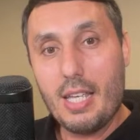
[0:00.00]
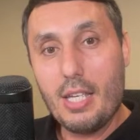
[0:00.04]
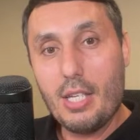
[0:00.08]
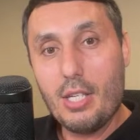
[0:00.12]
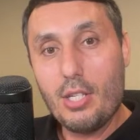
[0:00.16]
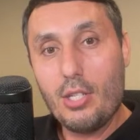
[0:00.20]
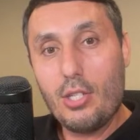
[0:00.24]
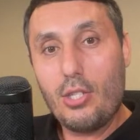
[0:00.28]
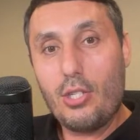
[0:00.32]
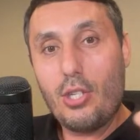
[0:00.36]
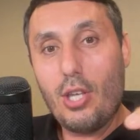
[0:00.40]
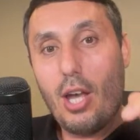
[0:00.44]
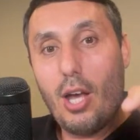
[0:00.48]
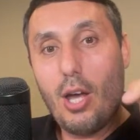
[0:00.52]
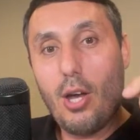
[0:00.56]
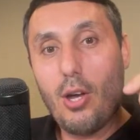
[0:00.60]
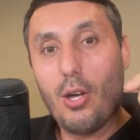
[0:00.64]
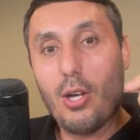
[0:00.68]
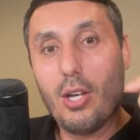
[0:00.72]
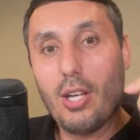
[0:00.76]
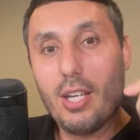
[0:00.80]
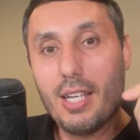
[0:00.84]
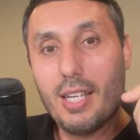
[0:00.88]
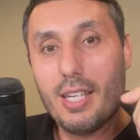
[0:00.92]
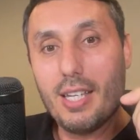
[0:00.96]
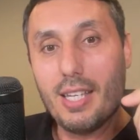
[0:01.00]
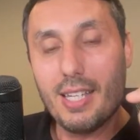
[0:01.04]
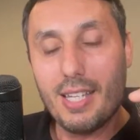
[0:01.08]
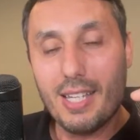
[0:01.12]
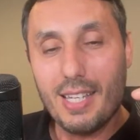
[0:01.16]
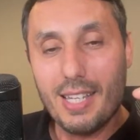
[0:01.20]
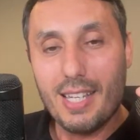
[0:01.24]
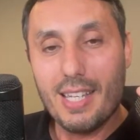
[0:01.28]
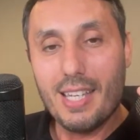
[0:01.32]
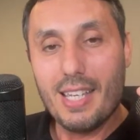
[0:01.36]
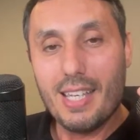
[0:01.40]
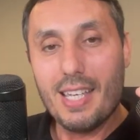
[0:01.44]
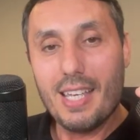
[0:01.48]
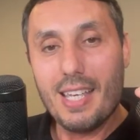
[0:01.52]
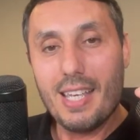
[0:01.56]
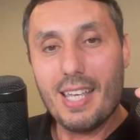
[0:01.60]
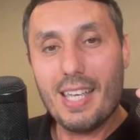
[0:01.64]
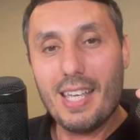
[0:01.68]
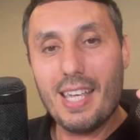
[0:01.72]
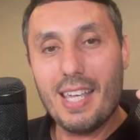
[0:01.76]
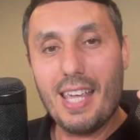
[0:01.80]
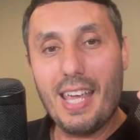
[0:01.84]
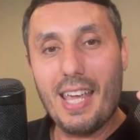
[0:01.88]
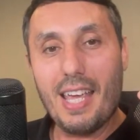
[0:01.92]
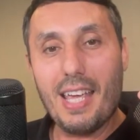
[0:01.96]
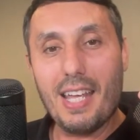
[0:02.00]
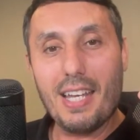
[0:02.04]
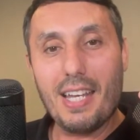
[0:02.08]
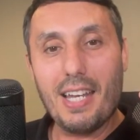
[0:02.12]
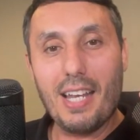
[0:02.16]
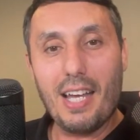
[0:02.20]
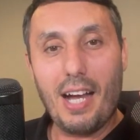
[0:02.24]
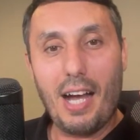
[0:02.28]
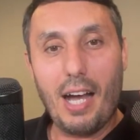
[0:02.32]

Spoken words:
So, and